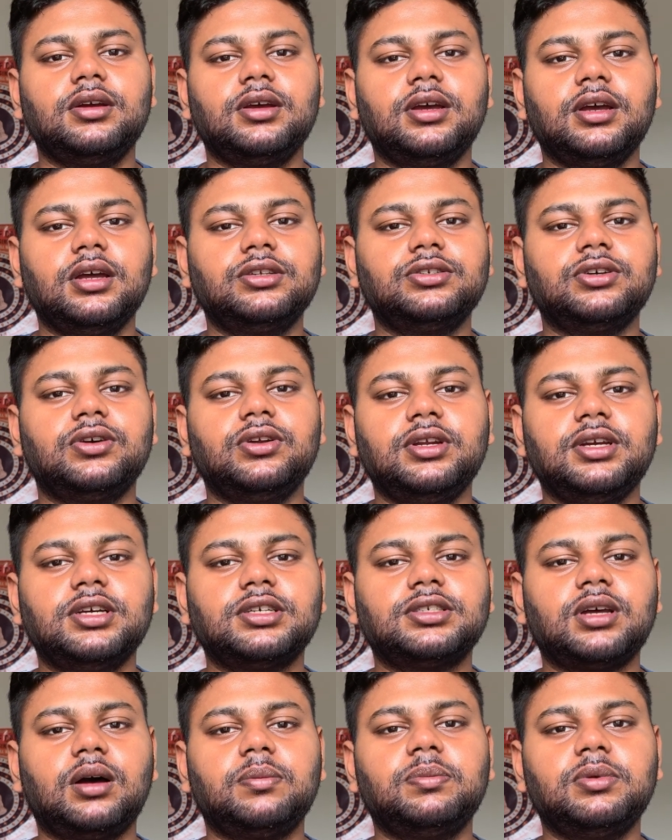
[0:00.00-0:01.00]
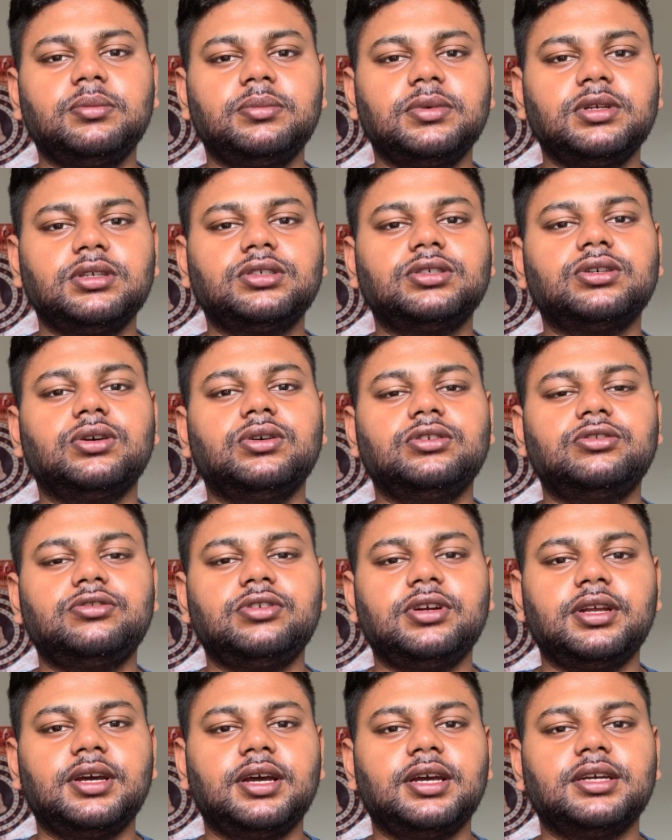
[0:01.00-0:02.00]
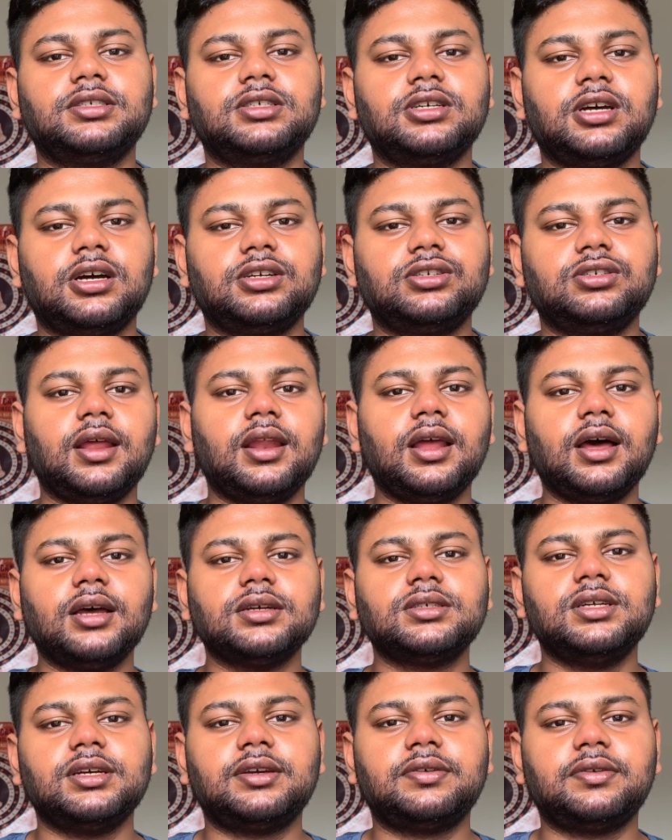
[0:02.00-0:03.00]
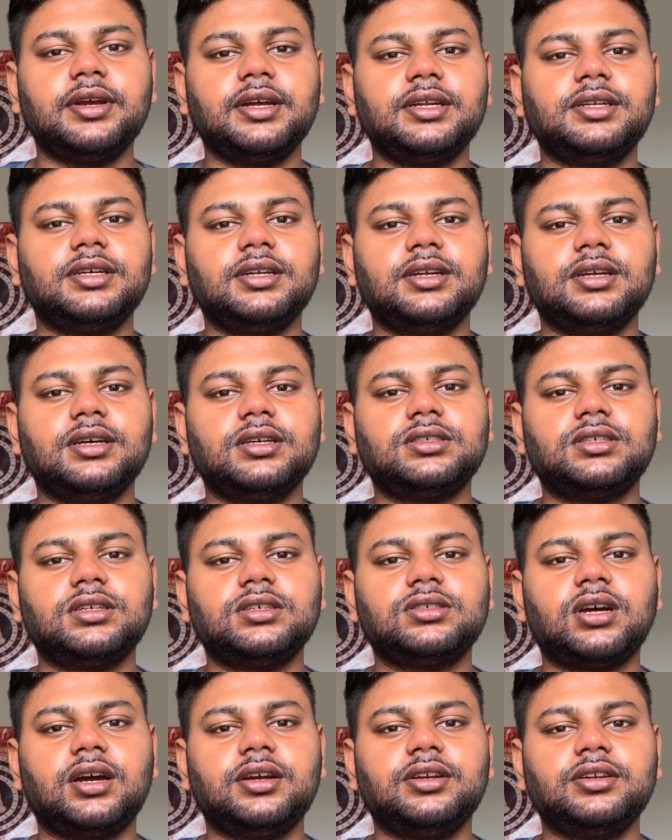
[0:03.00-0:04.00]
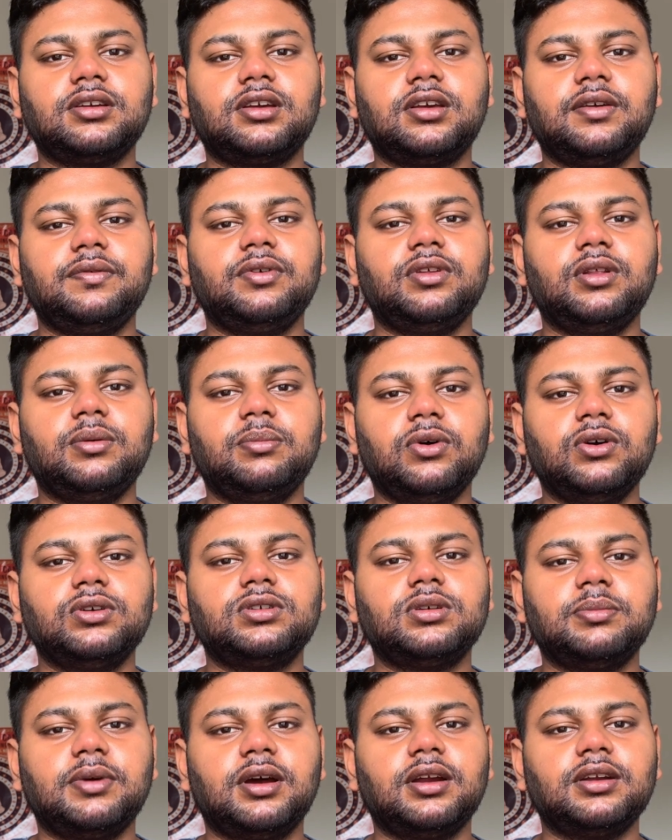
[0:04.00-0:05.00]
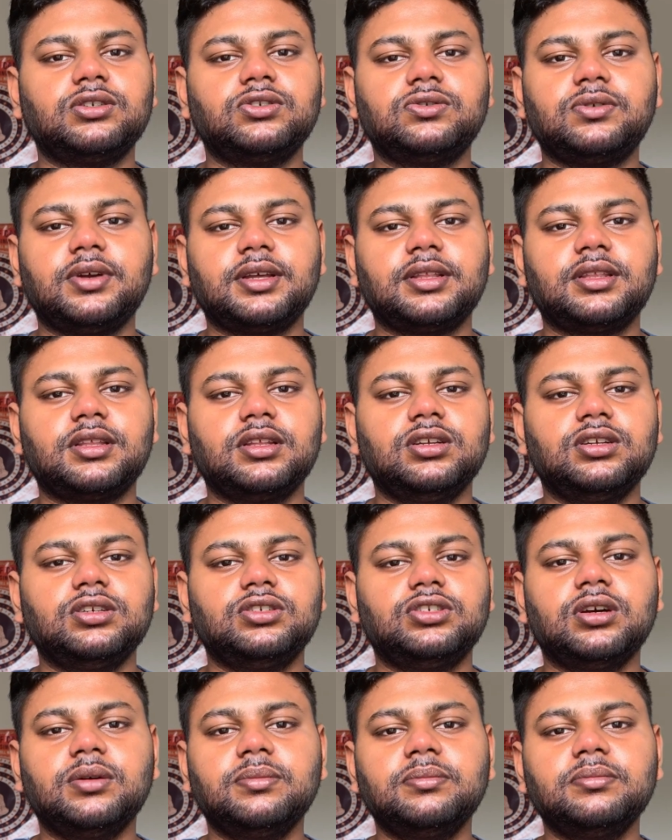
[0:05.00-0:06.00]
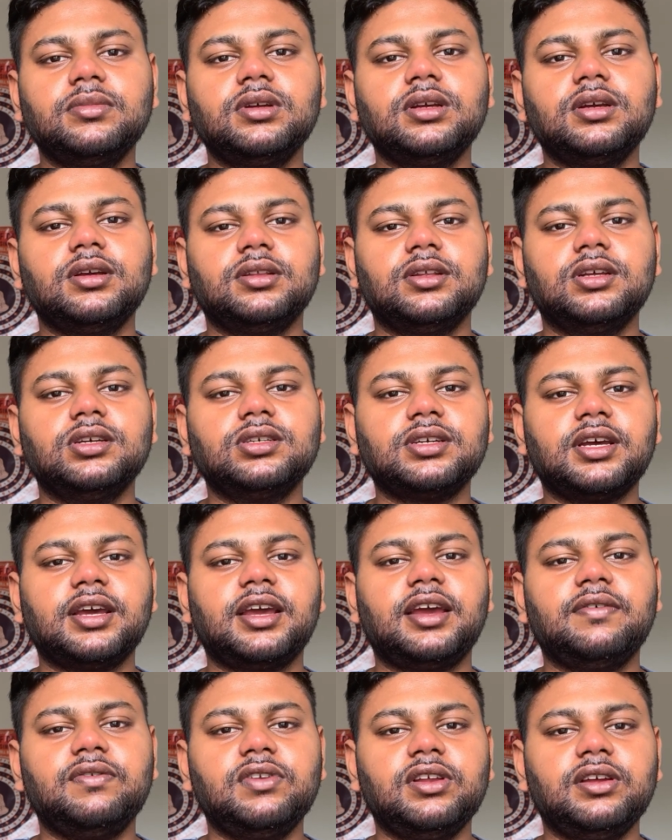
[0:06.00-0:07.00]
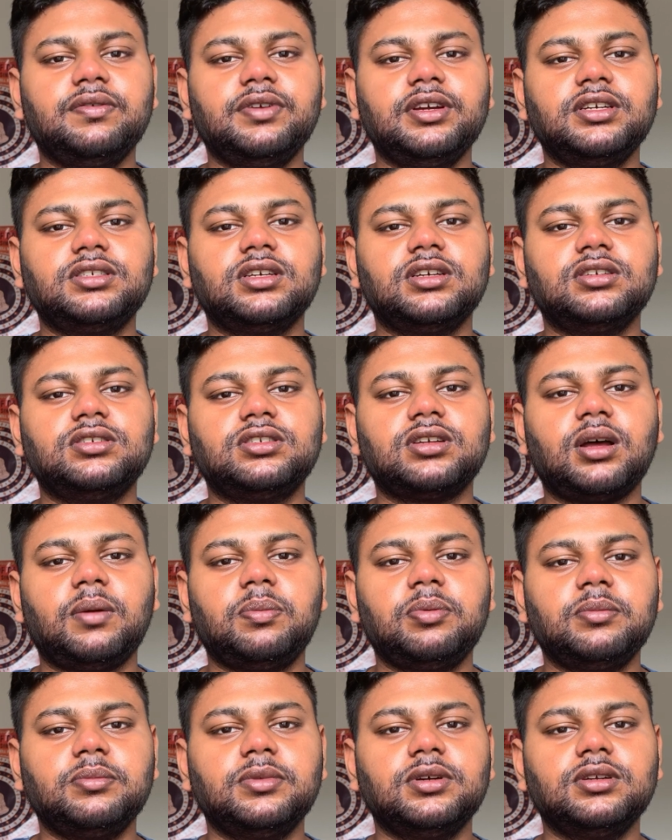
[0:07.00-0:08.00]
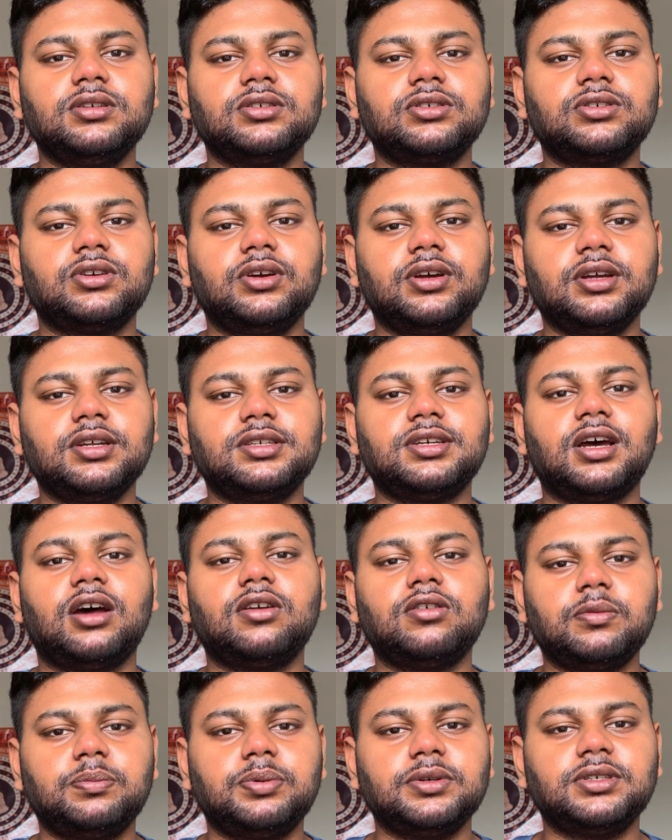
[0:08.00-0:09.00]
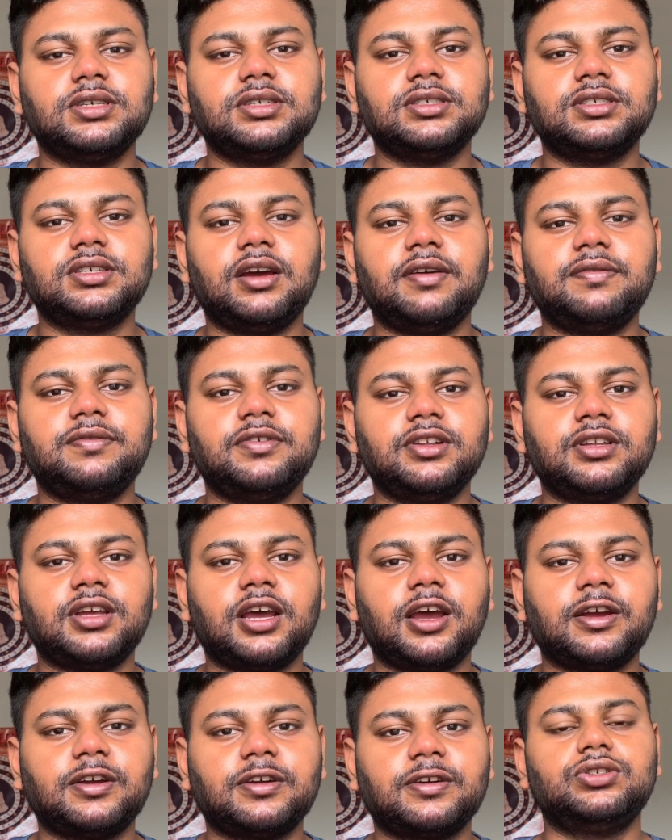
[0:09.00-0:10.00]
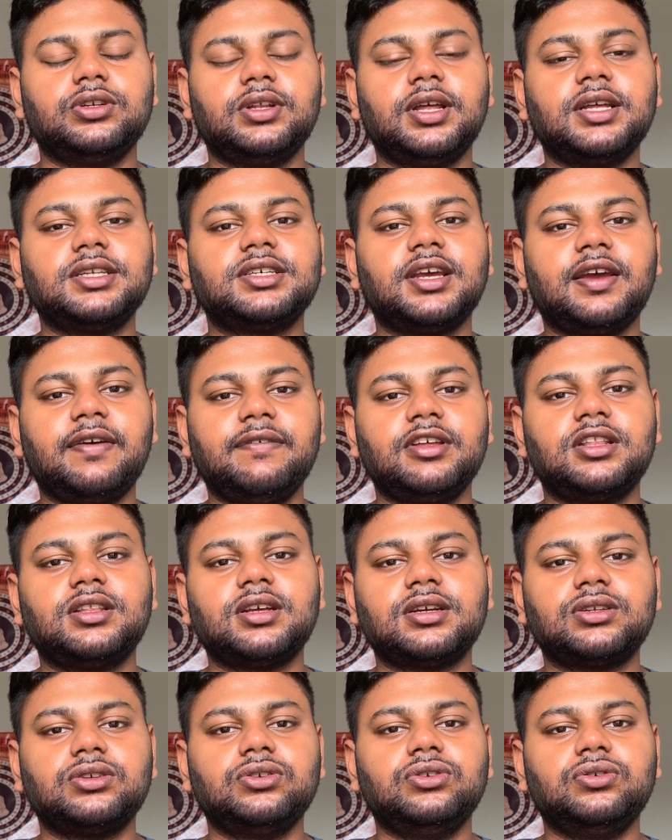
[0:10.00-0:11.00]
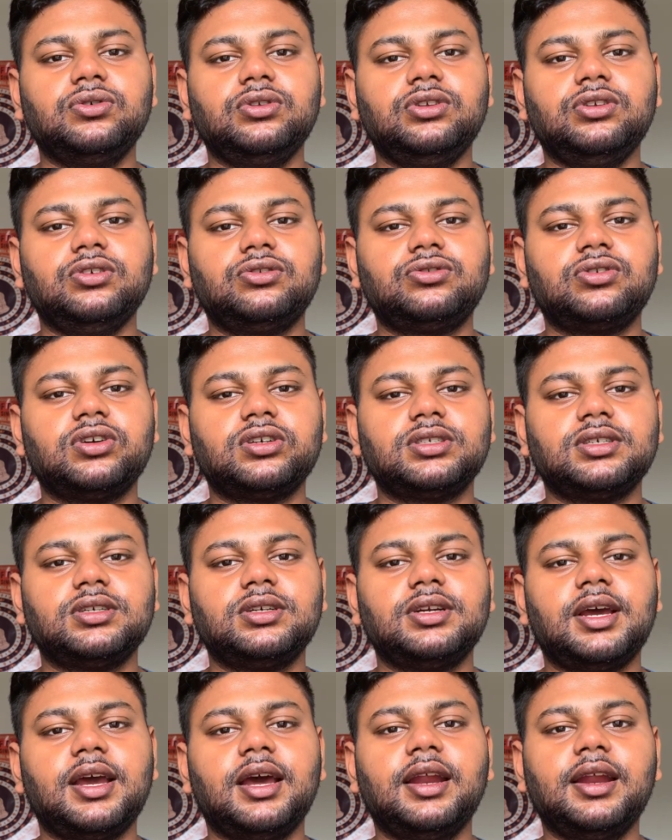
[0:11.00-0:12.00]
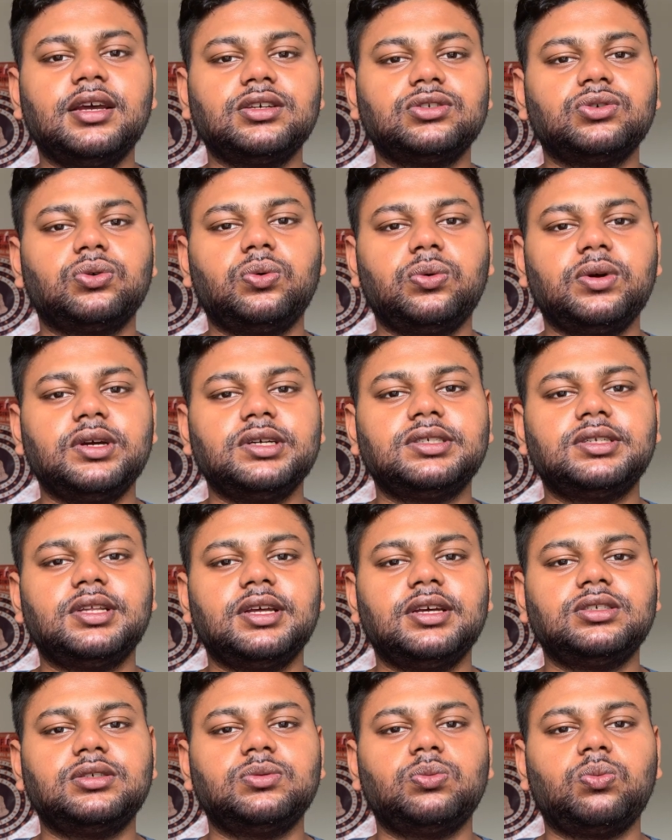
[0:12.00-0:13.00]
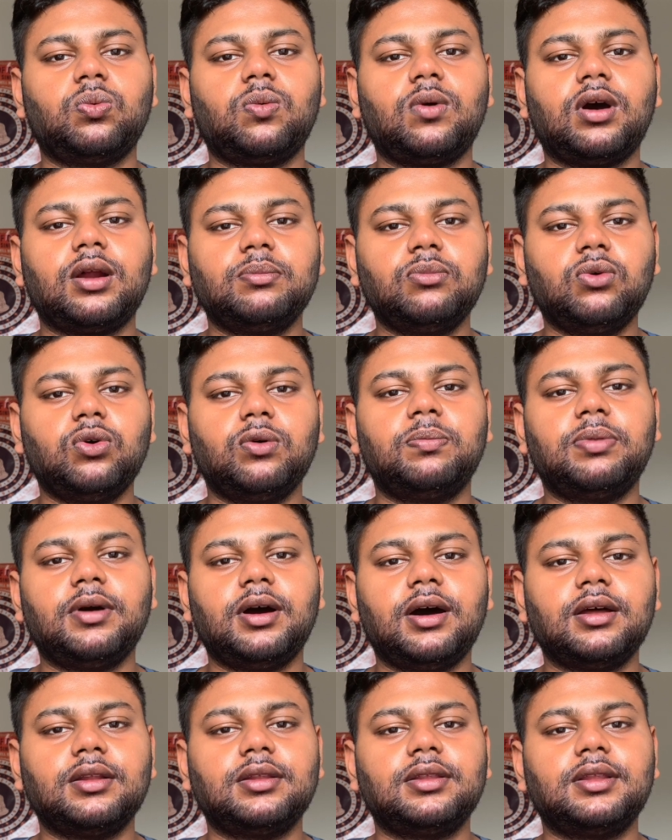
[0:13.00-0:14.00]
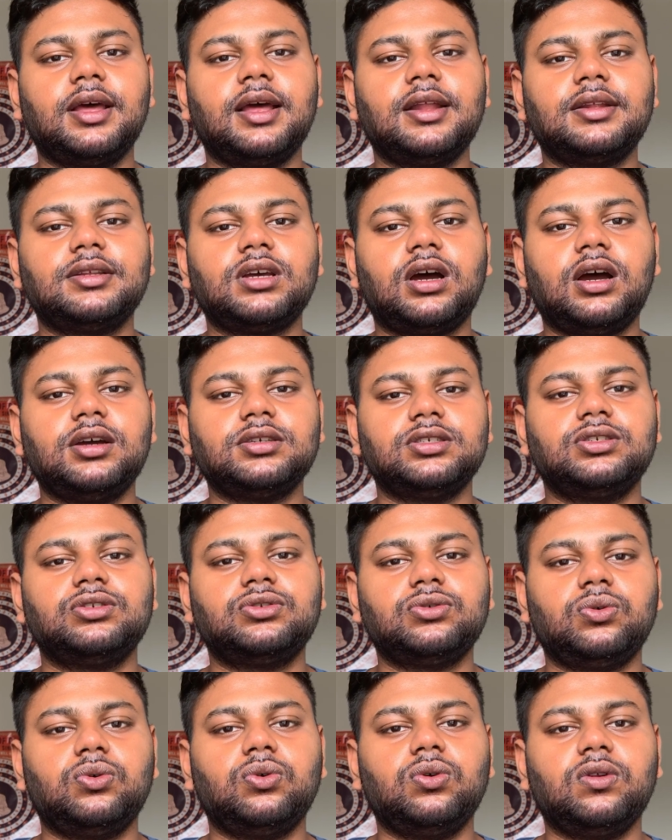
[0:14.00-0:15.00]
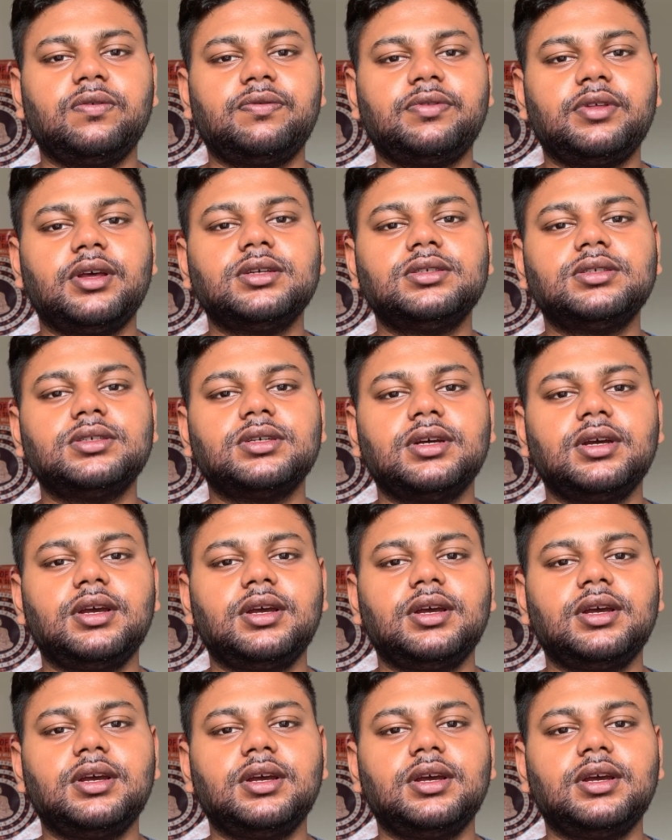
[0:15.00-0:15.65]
It's only a supplement, so treat it as such. And lastly, creatine is designed to give you the most amount of strength in the gym. This is a heavily researched supplement, so it's 100% safe to take. So that's everything to do in nutrition, and as always, there's one more part that ties into all of this,